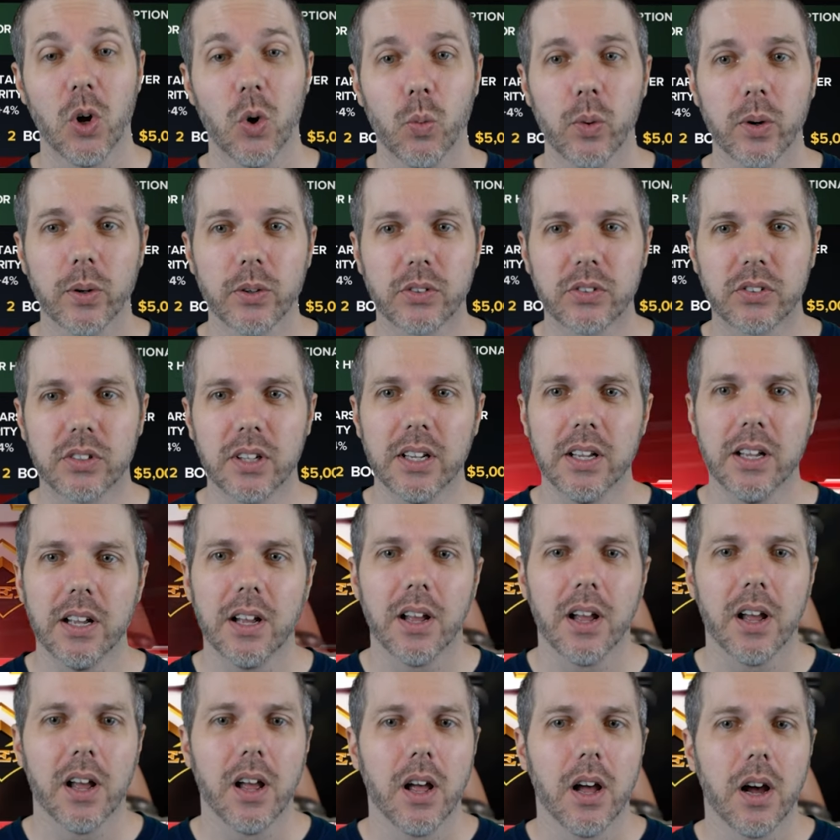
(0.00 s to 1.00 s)
We'll see.
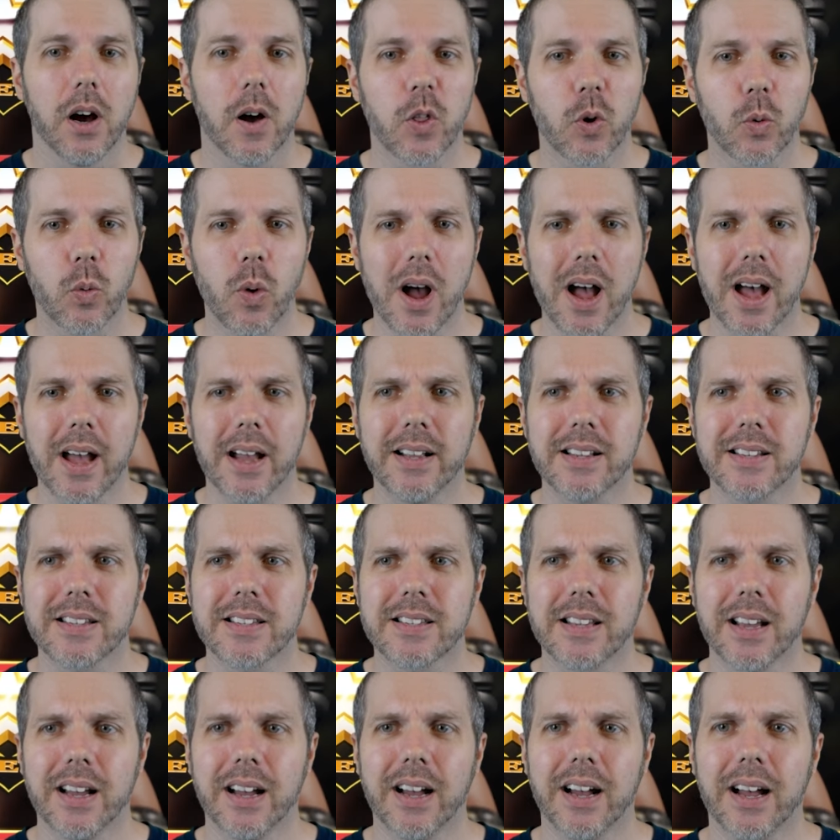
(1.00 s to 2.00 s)

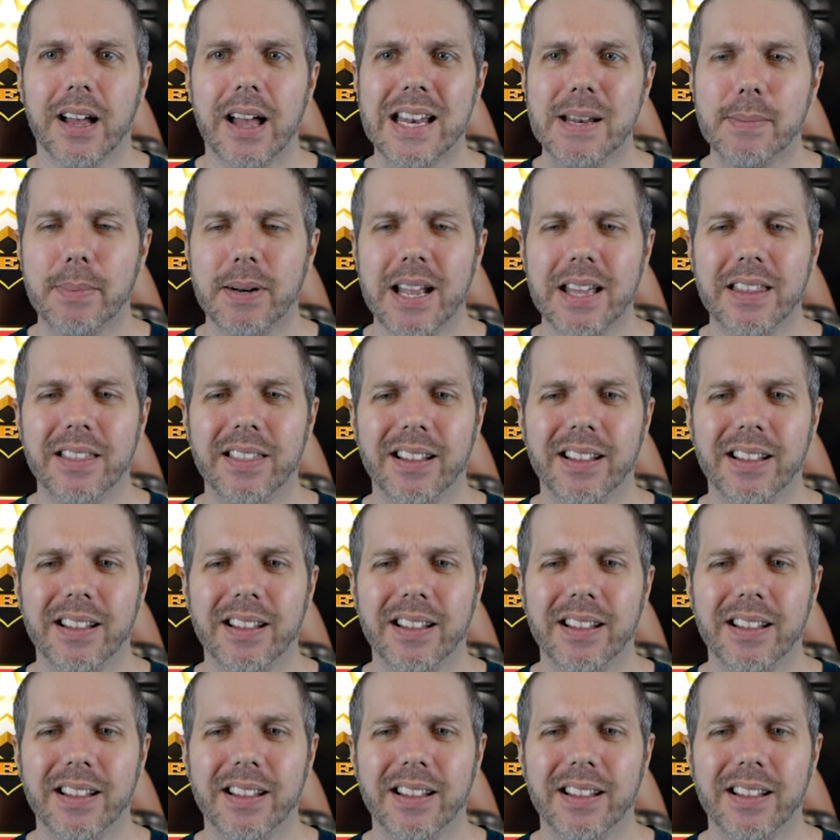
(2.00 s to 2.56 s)
Otherwise, uh, anybody in